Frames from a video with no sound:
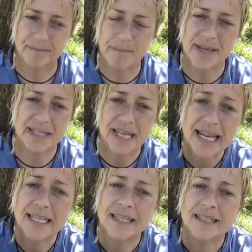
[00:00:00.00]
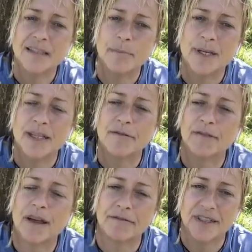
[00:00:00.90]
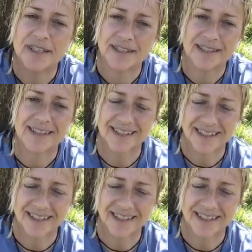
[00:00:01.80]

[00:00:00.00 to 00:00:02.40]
pretending to be the fluffiness.